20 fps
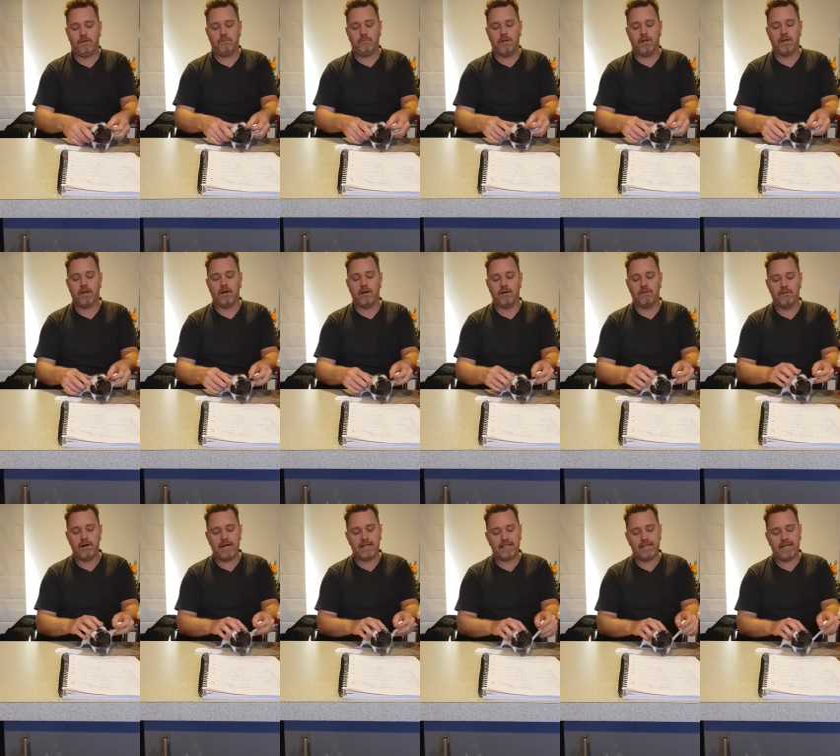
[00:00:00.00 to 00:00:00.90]
But you go
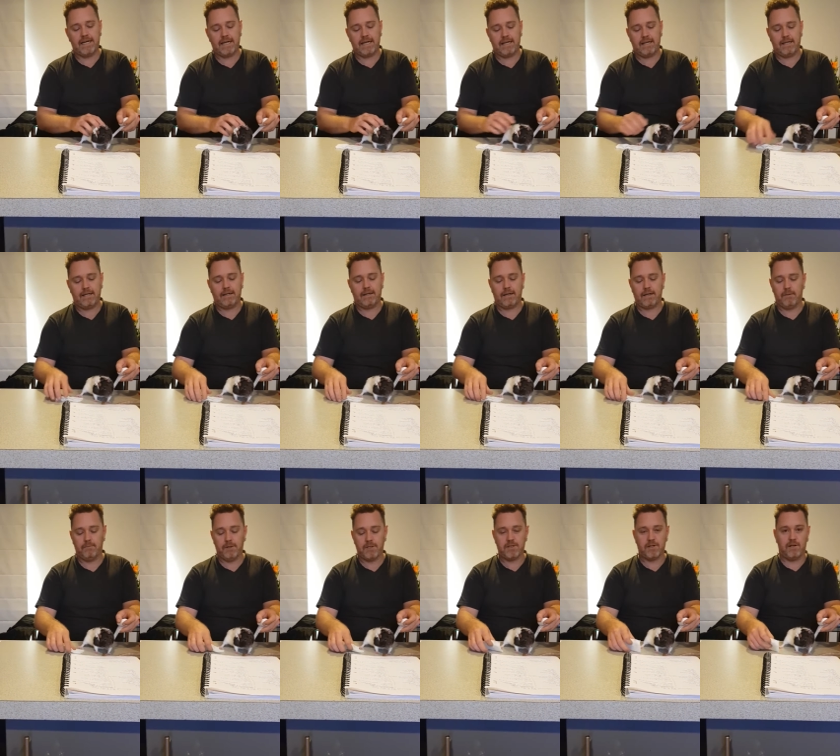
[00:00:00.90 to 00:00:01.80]
around the neck a
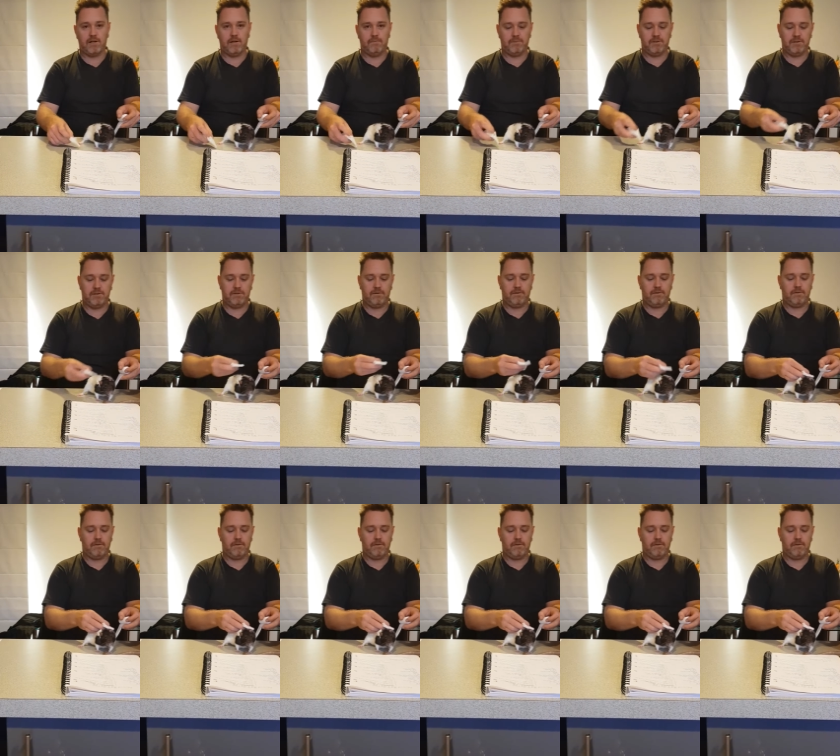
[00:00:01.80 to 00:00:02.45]
couple of times